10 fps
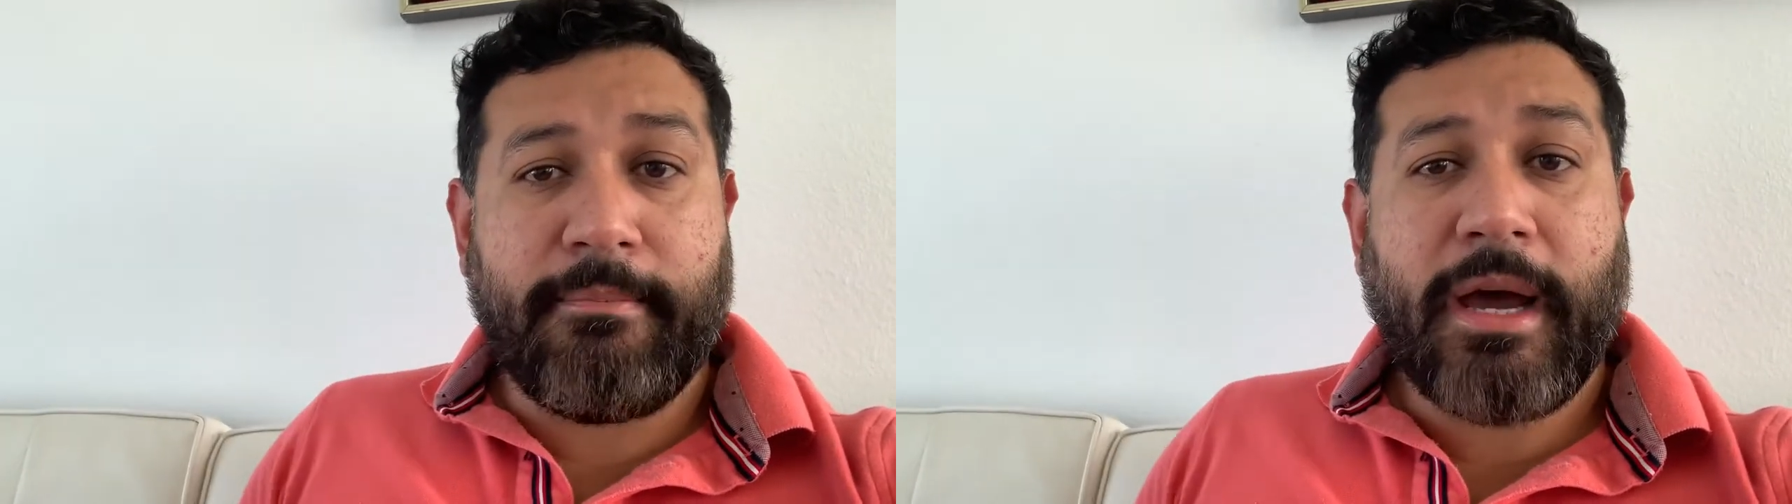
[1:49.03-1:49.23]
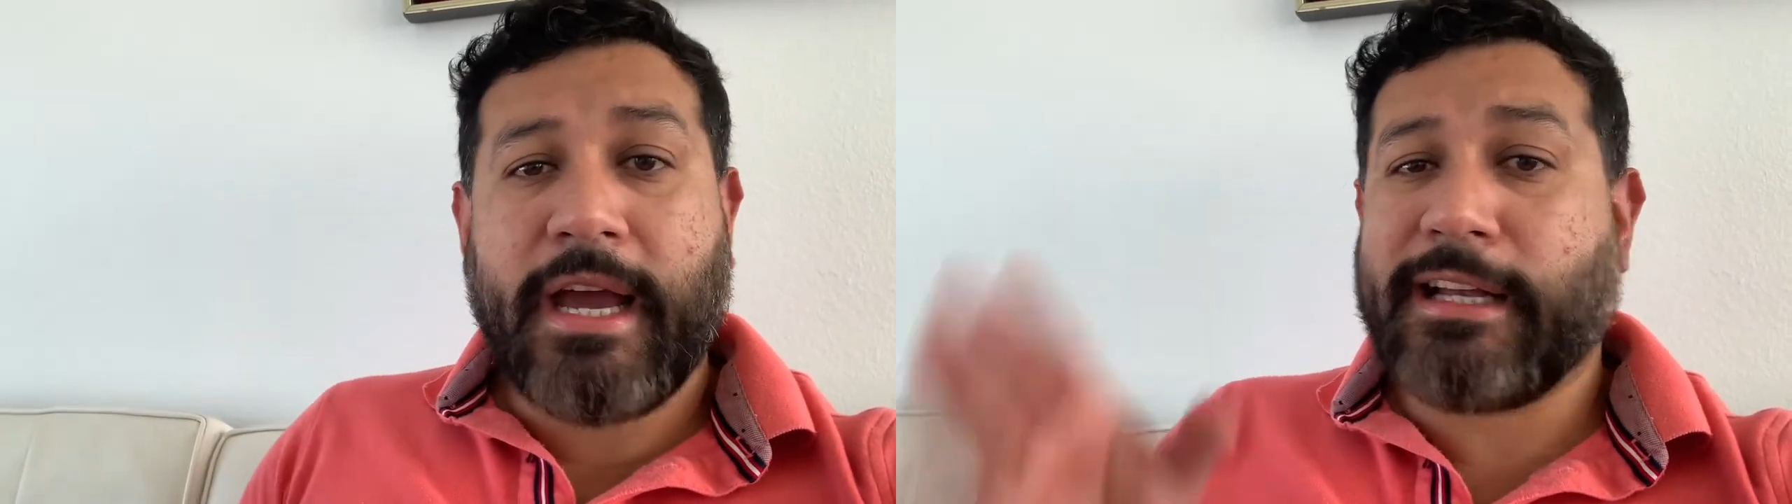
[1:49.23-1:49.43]

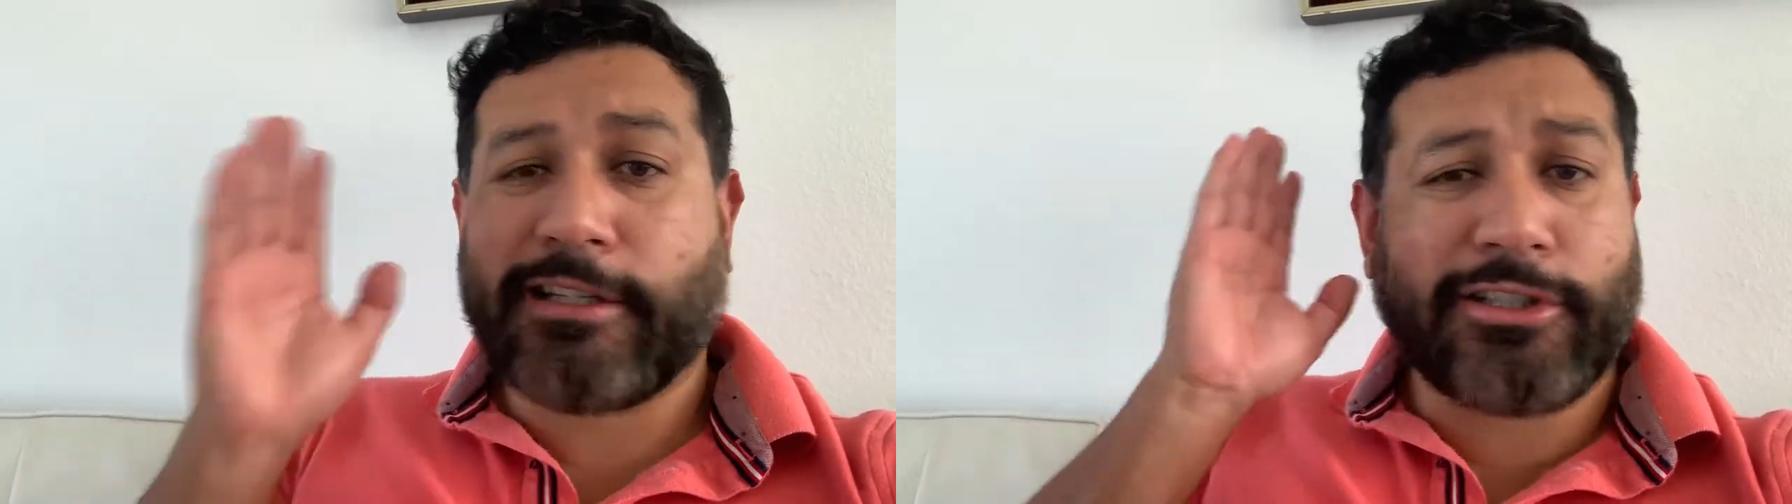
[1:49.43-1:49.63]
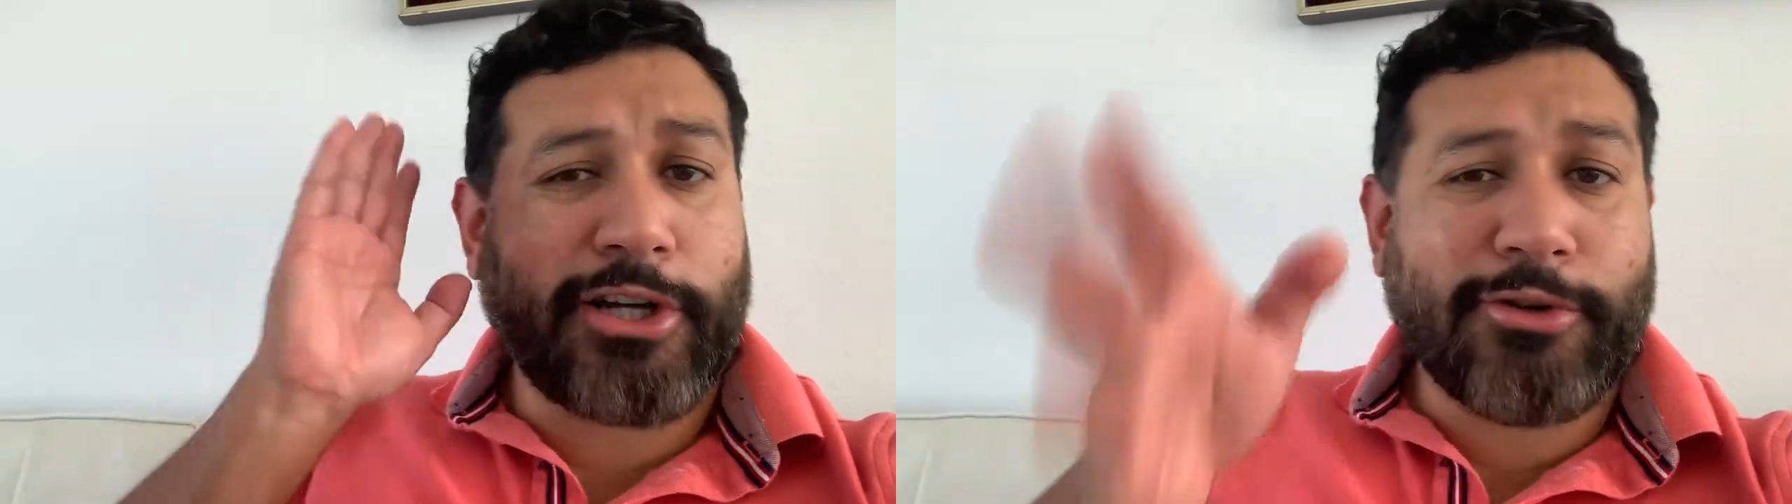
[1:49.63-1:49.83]
buy it,
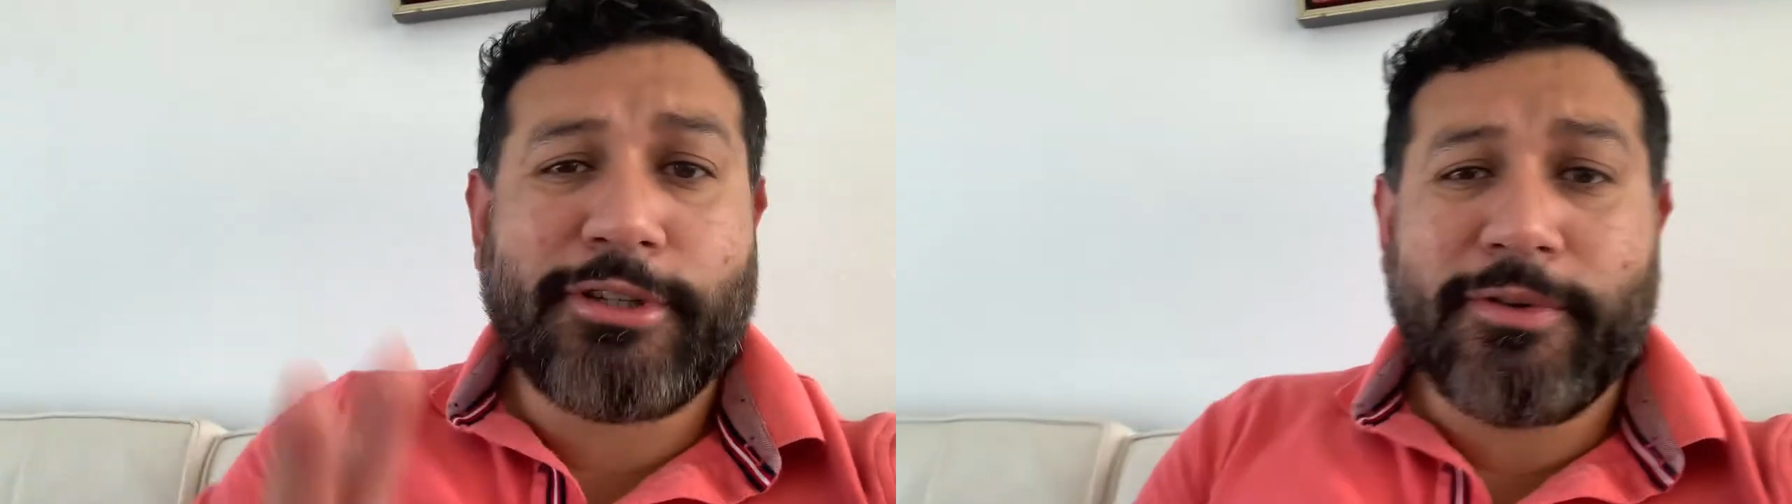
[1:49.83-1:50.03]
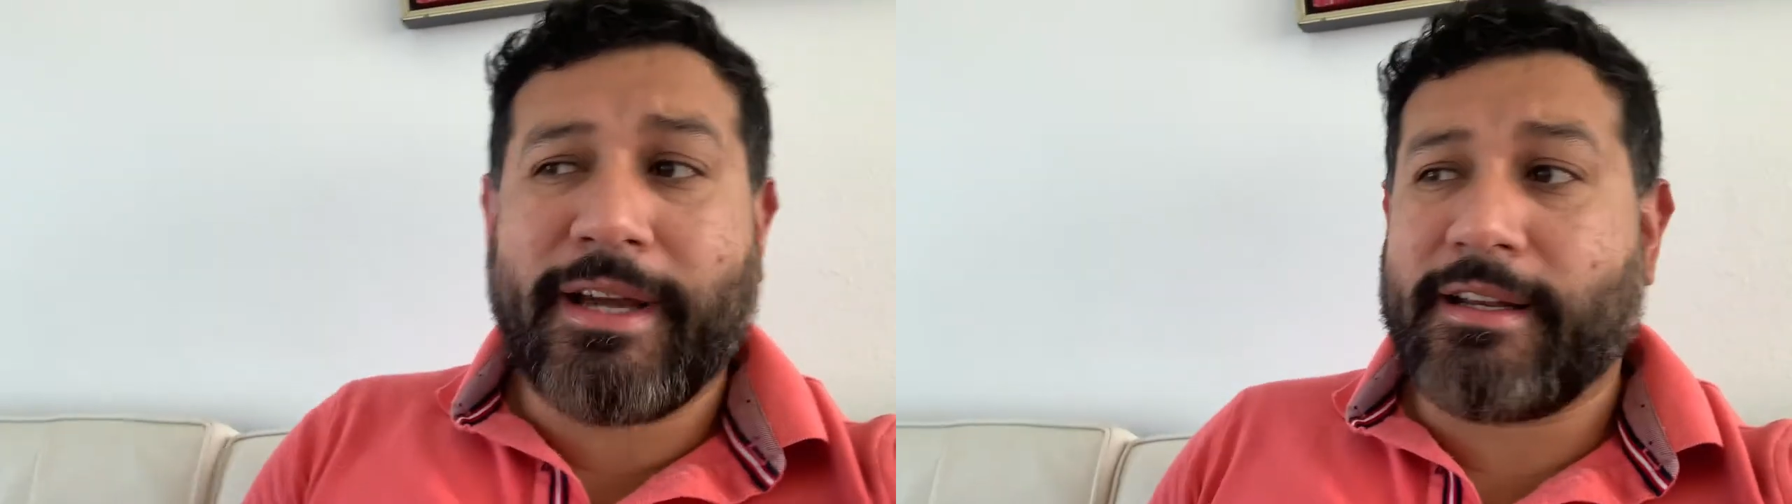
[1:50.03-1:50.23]
go
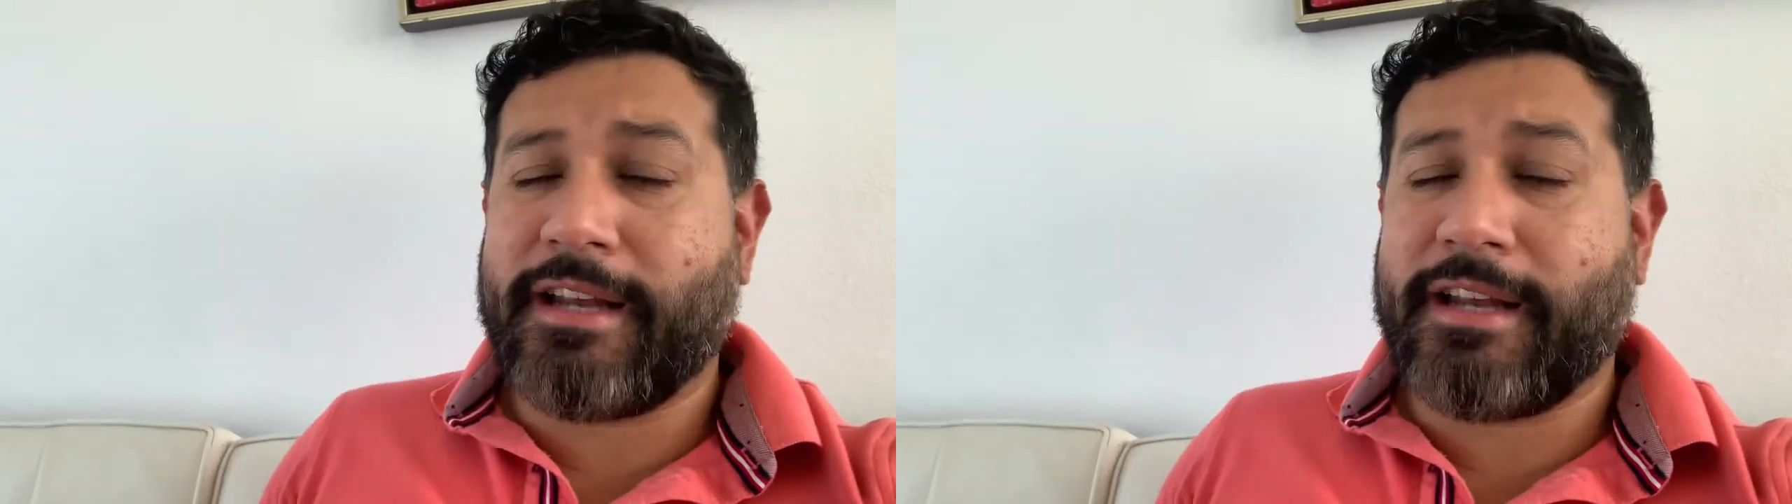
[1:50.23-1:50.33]
do it.